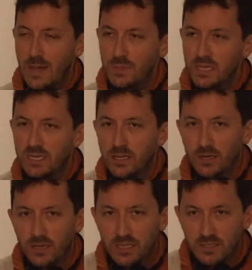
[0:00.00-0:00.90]
happening
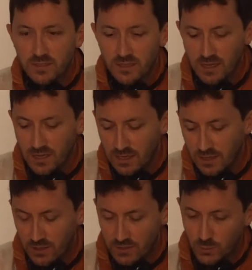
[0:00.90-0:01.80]
here is
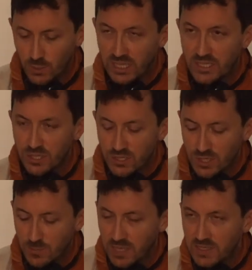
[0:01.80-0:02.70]
there's a
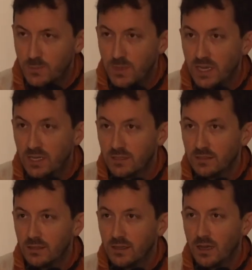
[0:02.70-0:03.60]
relationship that's being
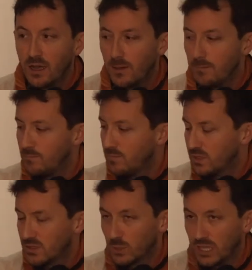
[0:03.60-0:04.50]
there's a